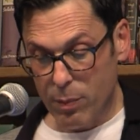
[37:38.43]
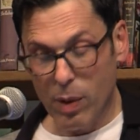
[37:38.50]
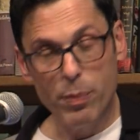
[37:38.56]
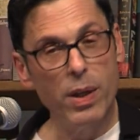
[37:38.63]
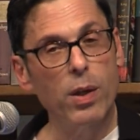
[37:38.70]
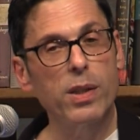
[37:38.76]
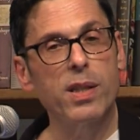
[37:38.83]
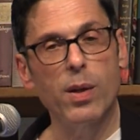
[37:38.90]
but
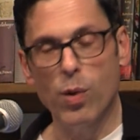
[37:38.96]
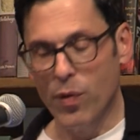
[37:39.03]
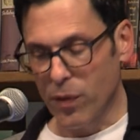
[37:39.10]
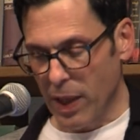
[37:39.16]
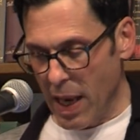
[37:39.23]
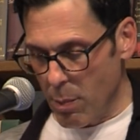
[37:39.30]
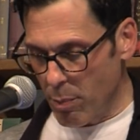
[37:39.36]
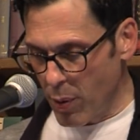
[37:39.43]
because they were
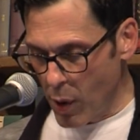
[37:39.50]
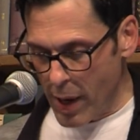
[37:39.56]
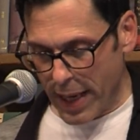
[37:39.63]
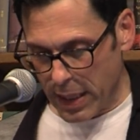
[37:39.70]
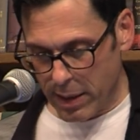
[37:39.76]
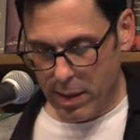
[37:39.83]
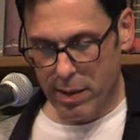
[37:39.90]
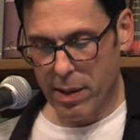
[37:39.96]

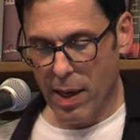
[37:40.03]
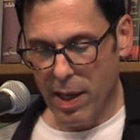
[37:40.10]
flamboyant,